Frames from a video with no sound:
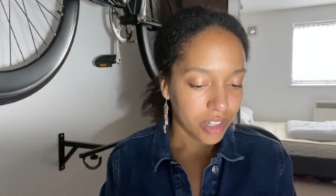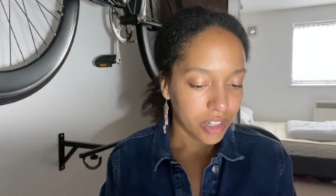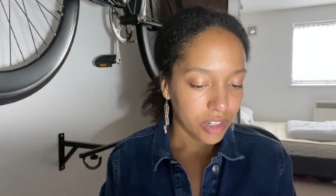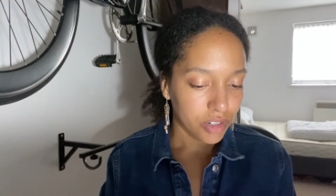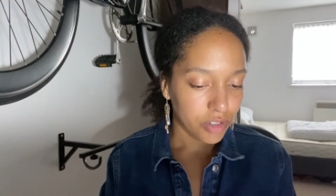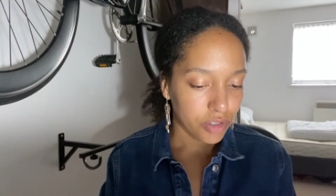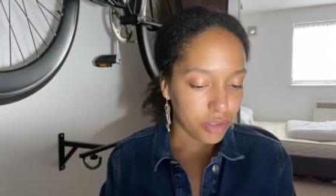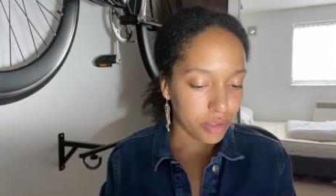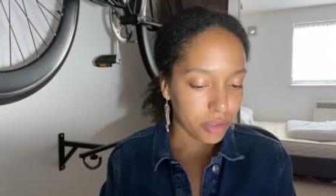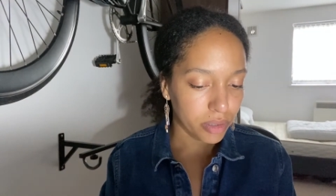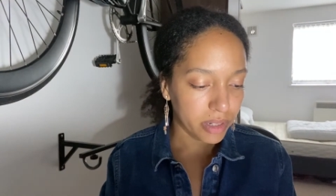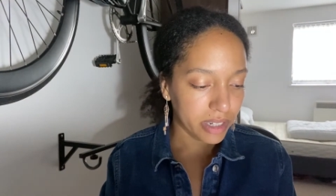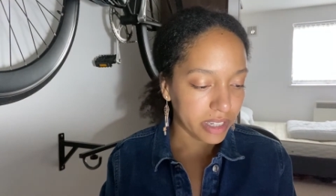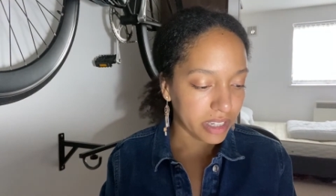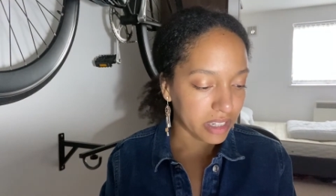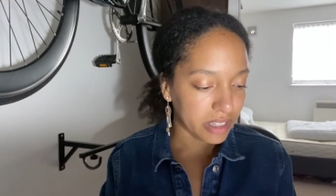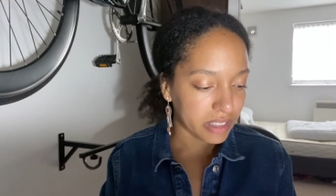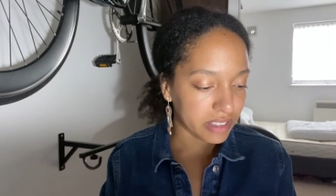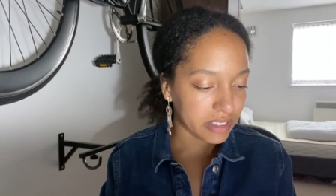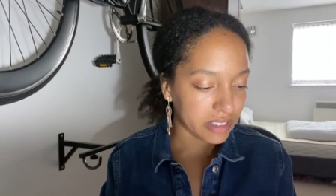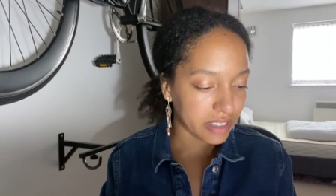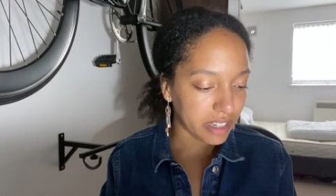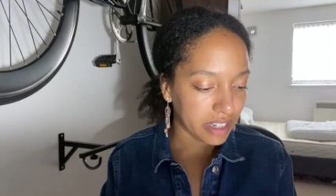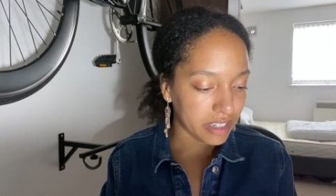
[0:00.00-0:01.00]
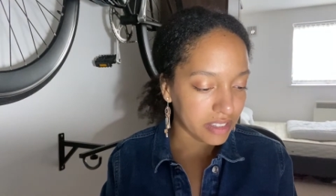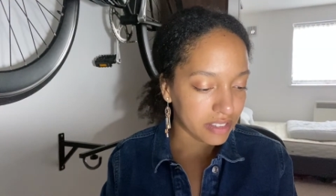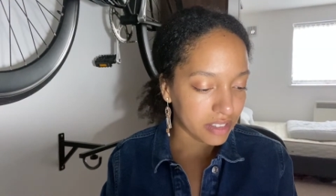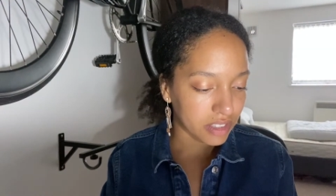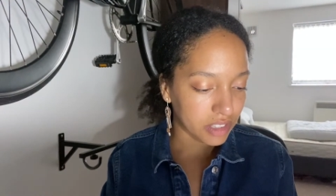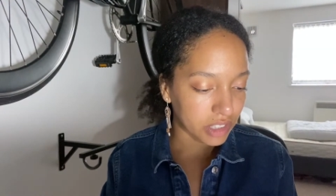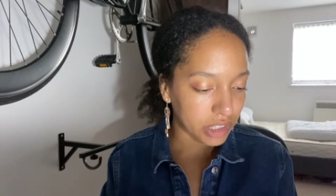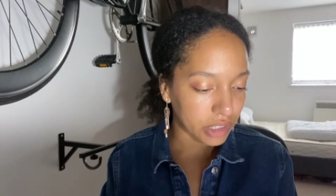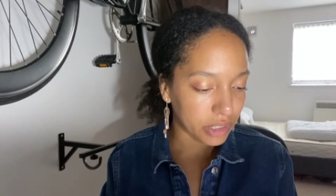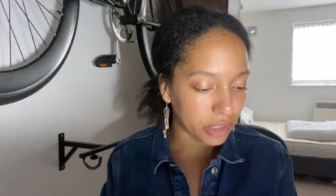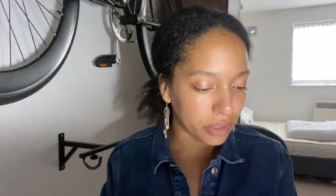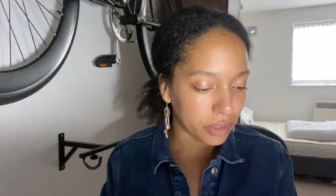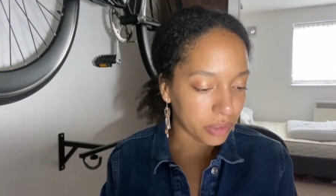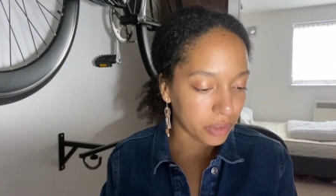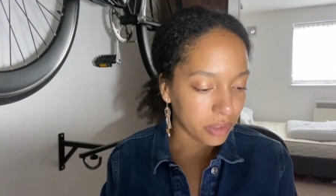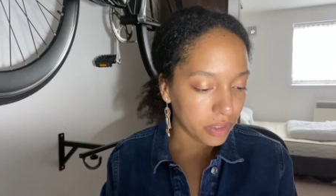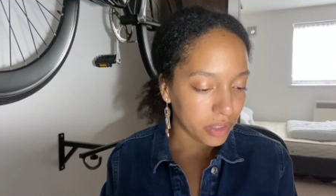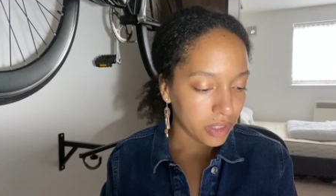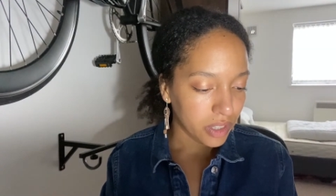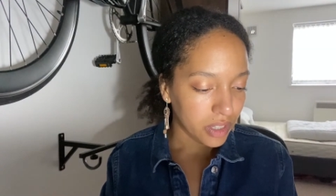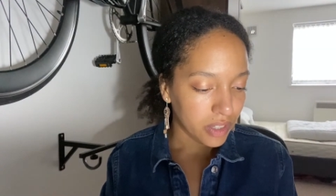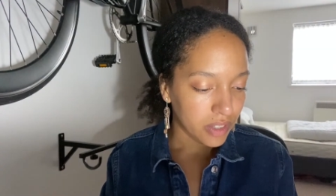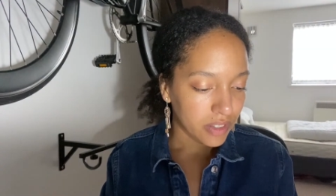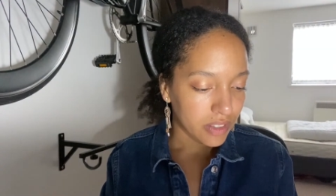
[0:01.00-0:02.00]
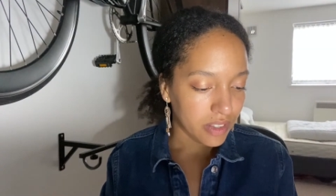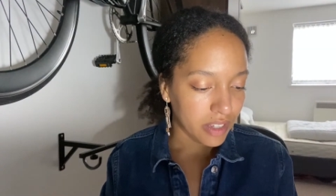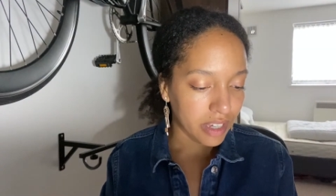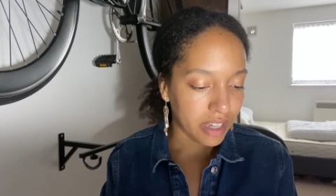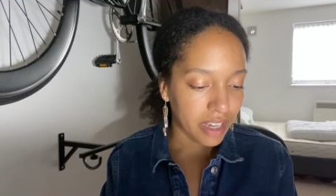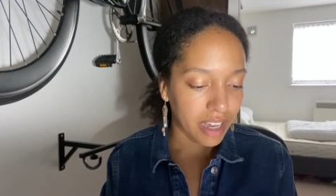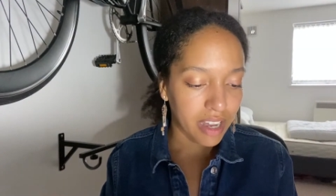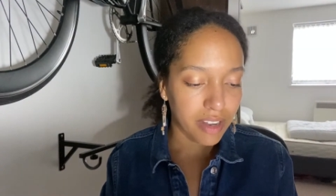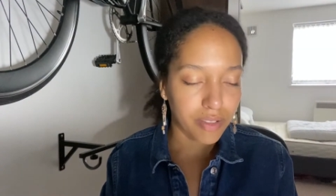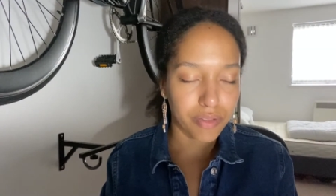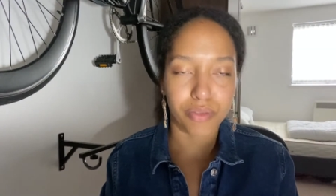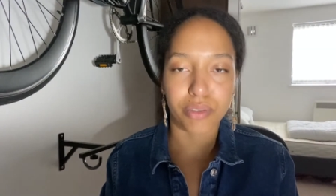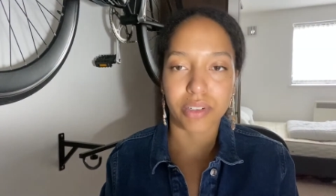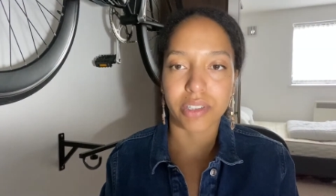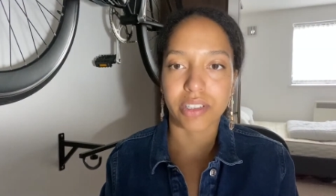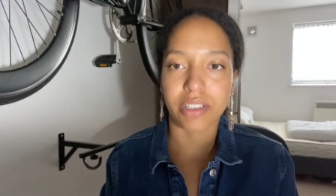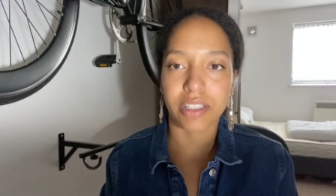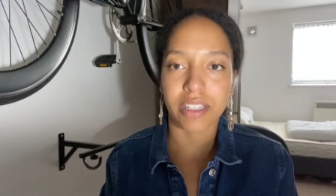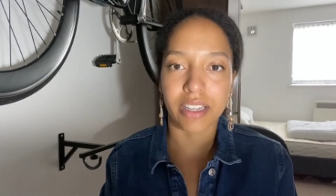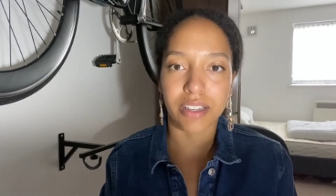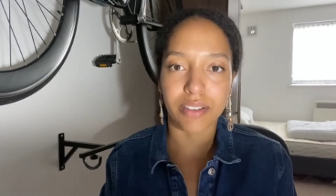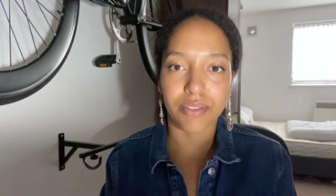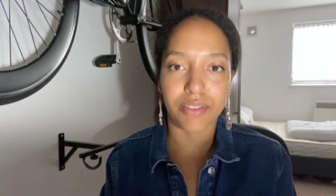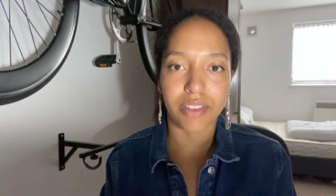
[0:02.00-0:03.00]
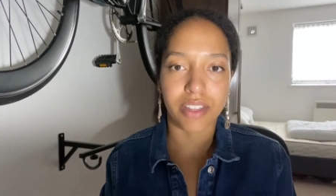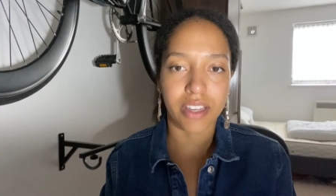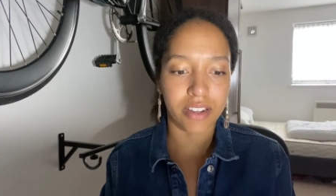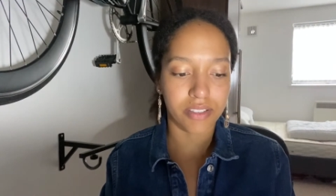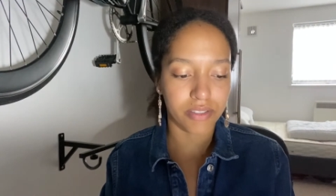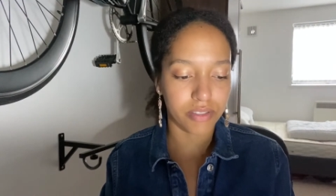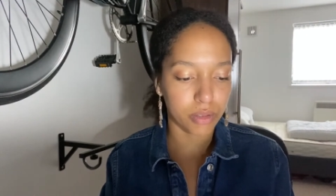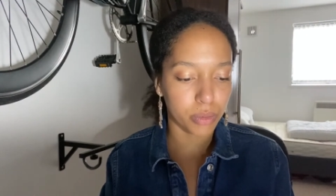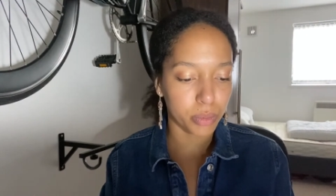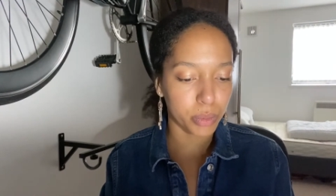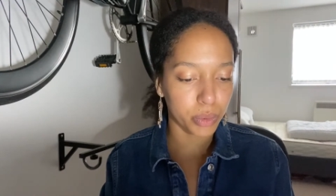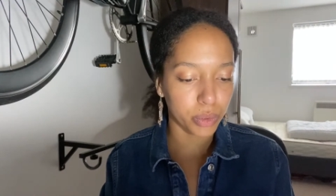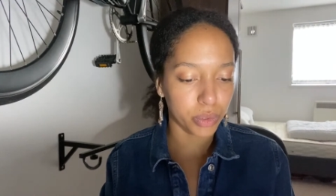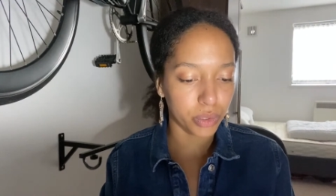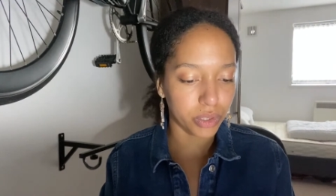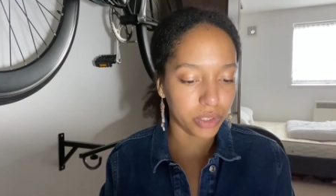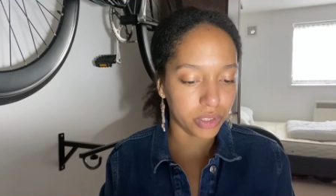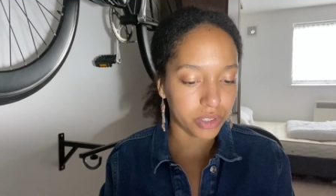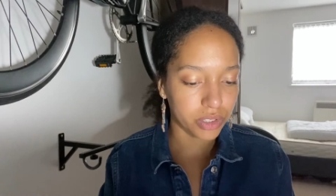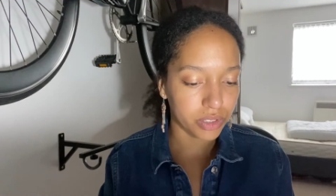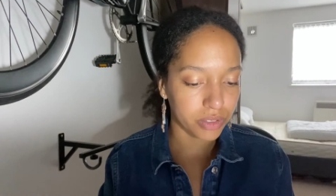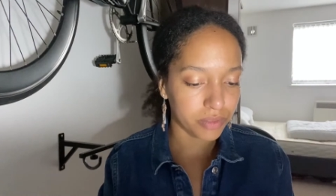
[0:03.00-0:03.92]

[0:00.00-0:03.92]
Truly I say to you, they have received their reward.